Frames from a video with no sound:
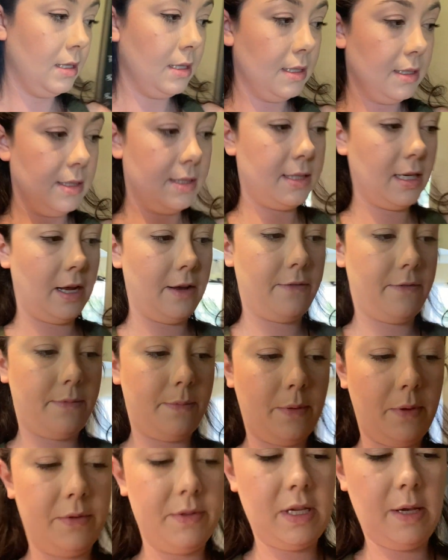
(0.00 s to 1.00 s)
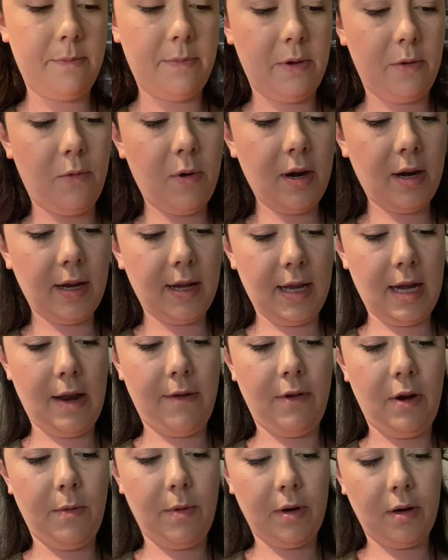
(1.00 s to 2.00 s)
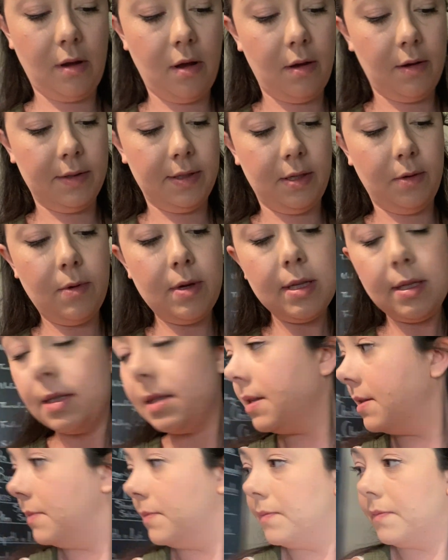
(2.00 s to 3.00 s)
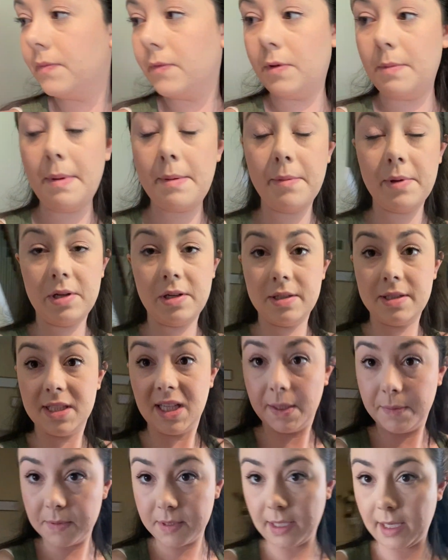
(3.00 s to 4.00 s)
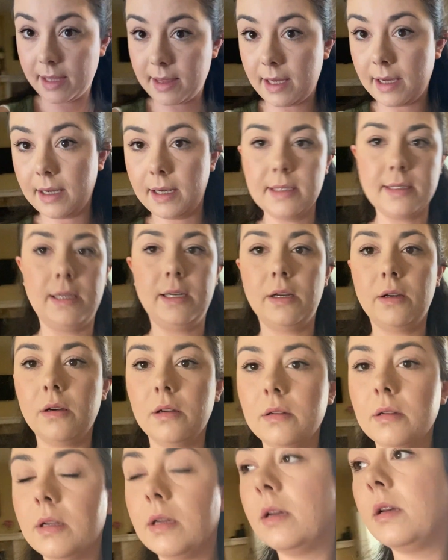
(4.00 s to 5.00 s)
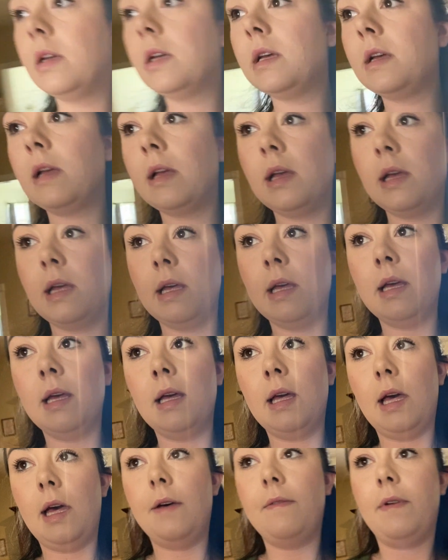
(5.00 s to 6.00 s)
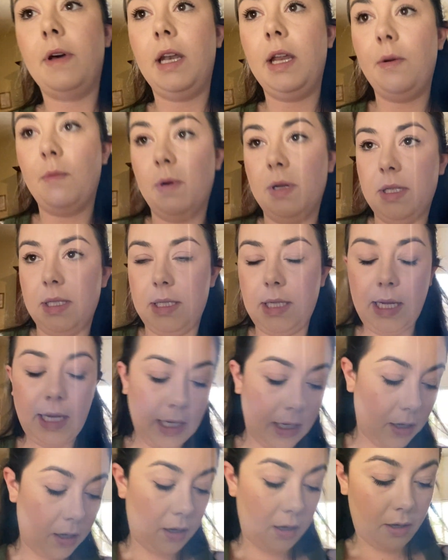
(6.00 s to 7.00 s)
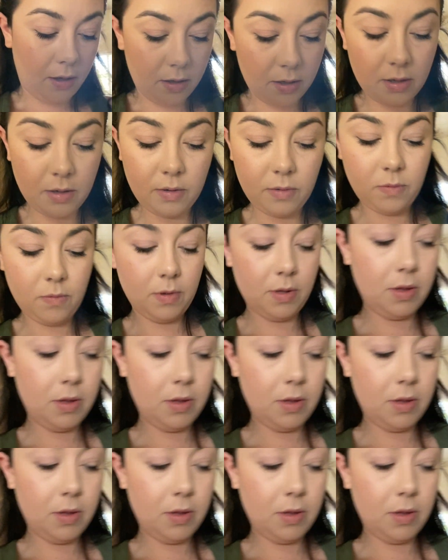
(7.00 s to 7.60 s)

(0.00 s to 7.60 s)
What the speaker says: stuff blows up at work and everyone calls at once. Or maybe it just seems like that because I don't have anyone to take her when